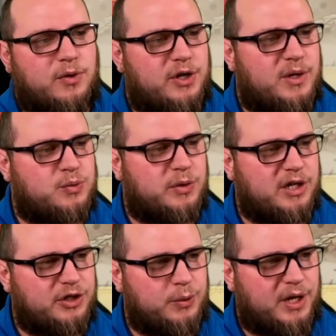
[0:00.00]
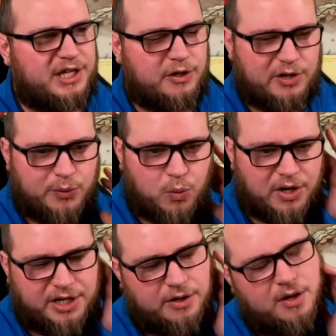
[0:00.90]
for you is we're going to do a gear raid
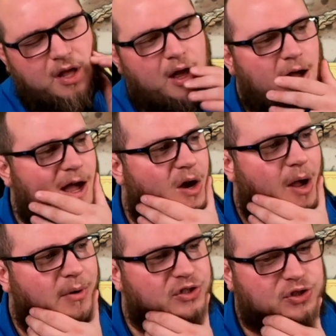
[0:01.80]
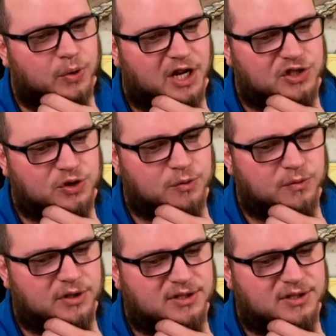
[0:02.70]
1 here. I'm going to showcase you the